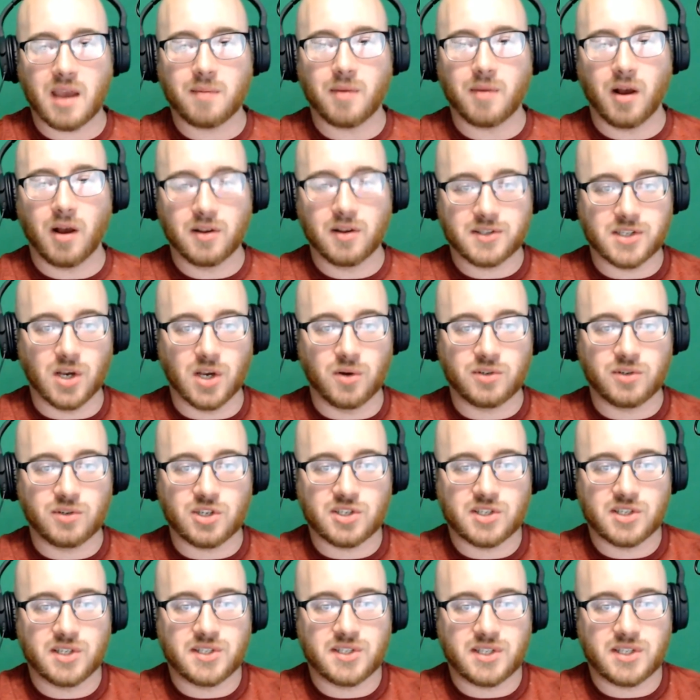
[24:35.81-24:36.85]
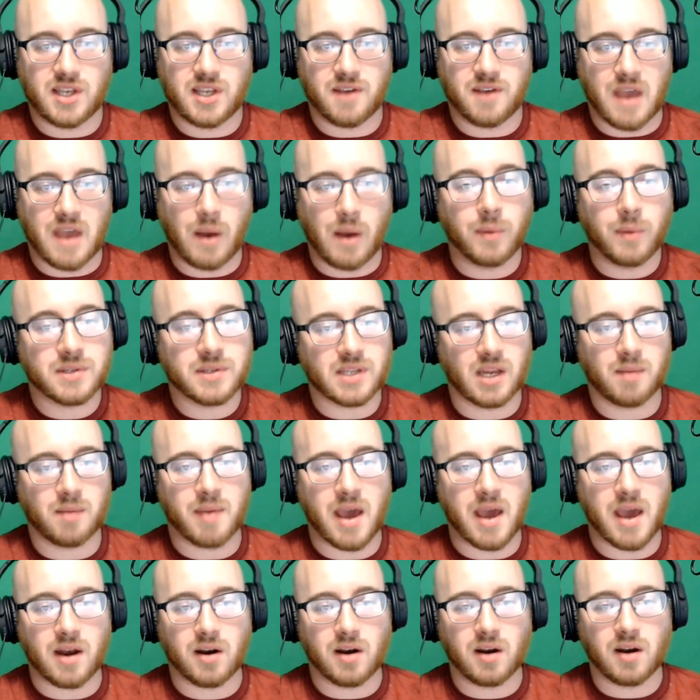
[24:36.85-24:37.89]
also just to see if that was any
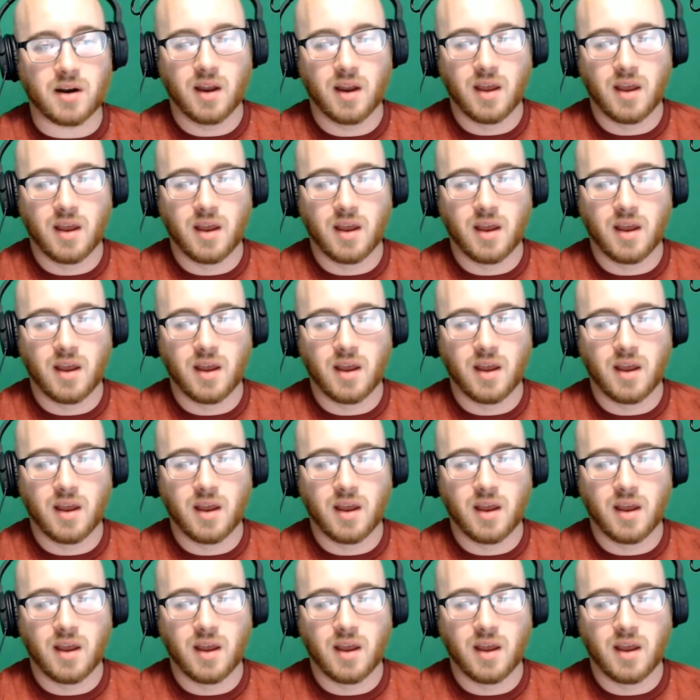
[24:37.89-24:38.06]
better,